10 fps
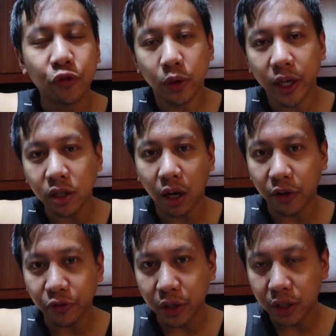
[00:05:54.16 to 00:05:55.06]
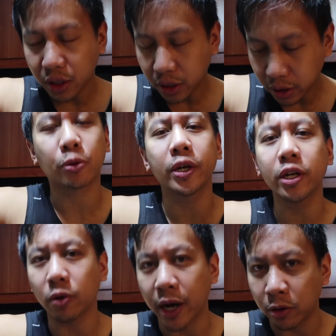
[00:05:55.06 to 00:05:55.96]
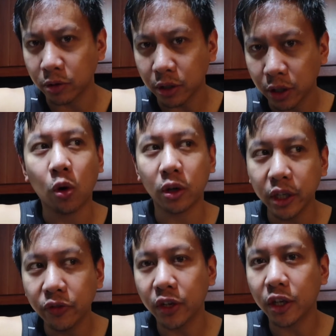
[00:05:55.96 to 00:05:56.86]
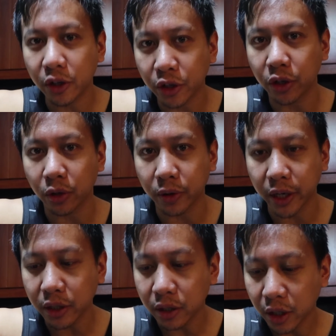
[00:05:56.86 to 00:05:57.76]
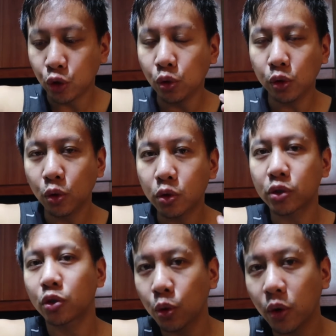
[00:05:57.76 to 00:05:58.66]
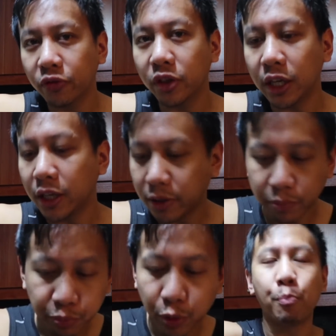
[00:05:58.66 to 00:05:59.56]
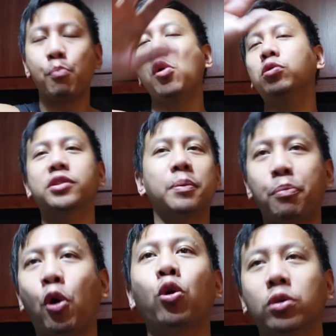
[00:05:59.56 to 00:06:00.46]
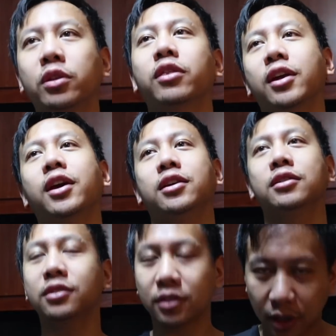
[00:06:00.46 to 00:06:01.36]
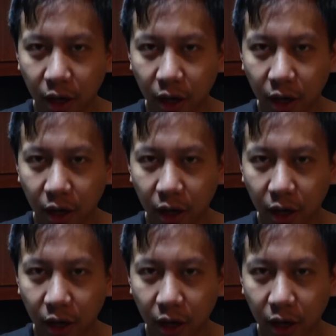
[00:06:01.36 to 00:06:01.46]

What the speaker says: if you get coffee pre-ground or even in a Keurig, you lose two of the most important things